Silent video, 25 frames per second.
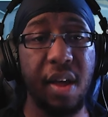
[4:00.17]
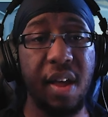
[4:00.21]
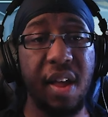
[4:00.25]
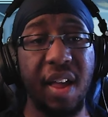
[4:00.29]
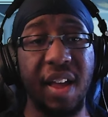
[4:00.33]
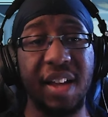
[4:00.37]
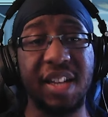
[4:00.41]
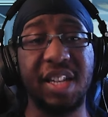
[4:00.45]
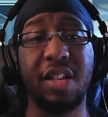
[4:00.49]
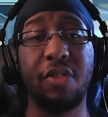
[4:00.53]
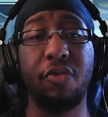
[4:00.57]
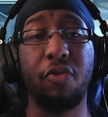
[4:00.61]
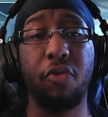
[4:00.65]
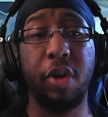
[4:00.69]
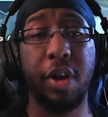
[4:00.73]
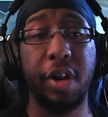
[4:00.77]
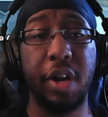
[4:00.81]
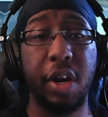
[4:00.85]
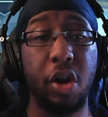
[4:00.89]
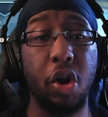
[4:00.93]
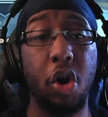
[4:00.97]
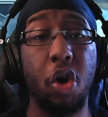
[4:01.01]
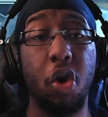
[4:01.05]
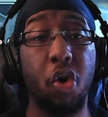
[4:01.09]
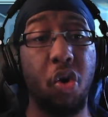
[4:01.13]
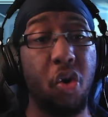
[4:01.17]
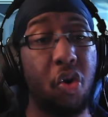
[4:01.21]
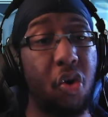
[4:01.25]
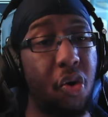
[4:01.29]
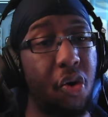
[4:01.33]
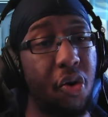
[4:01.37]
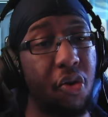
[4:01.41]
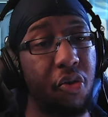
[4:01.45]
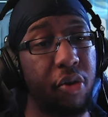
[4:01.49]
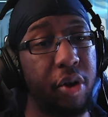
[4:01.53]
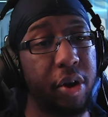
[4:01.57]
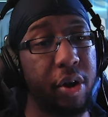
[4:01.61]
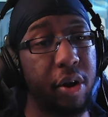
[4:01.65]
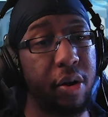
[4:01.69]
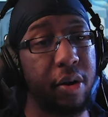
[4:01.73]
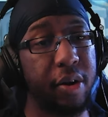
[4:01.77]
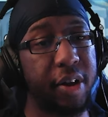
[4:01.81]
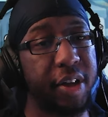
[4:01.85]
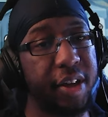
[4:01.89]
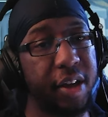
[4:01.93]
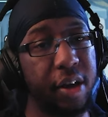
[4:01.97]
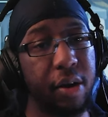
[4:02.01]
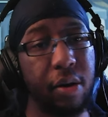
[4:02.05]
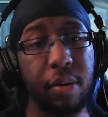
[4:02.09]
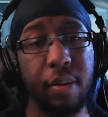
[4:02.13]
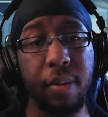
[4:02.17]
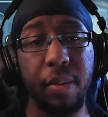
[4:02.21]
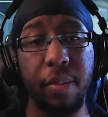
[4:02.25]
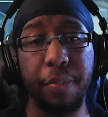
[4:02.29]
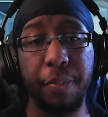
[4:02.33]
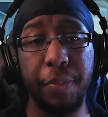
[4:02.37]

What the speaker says: Accelerated Courier here.